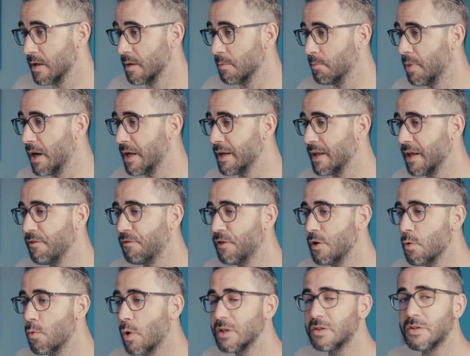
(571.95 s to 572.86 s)
But if
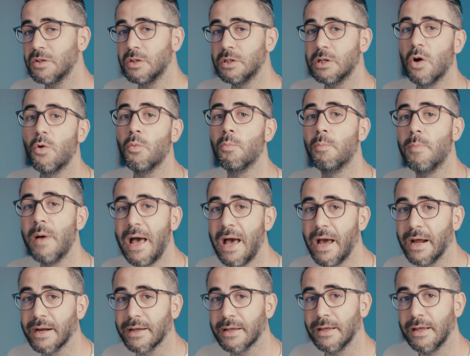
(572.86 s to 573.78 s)
you want to go
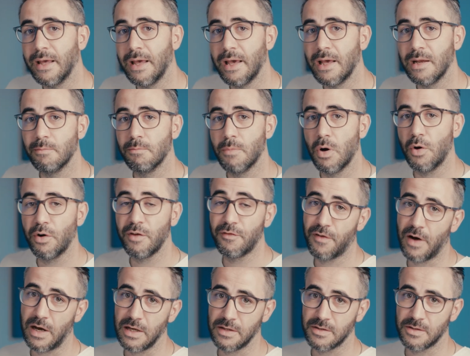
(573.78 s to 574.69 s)
back and
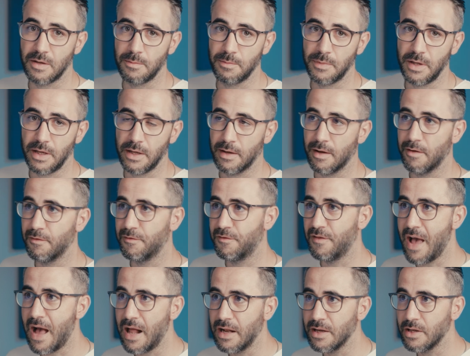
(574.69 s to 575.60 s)
modify something, a
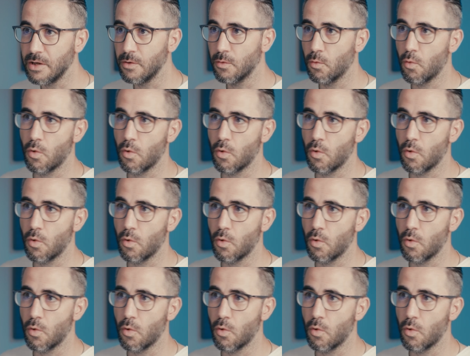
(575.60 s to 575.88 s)
value,